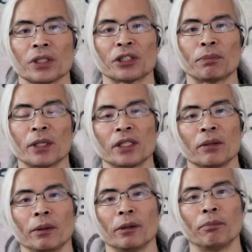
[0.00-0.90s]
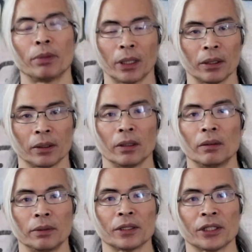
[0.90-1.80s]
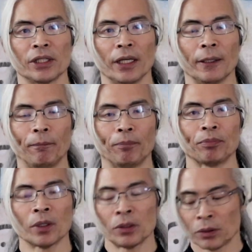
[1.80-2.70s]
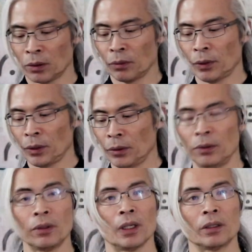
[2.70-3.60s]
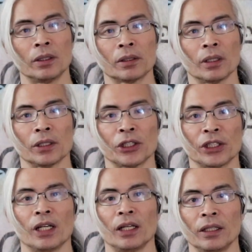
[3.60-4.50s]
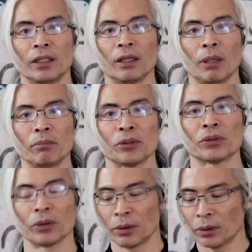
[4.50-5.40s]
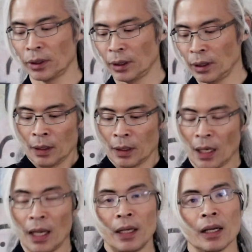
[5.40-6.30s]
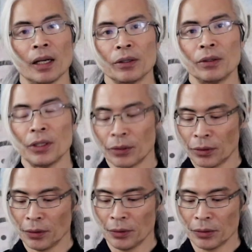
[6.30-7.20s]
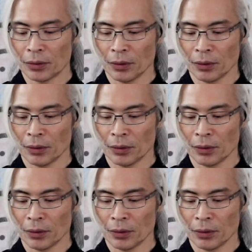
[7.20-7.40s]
a specific part of the shinai. So when you look at this shinai, the bamboo sword, the area you need to use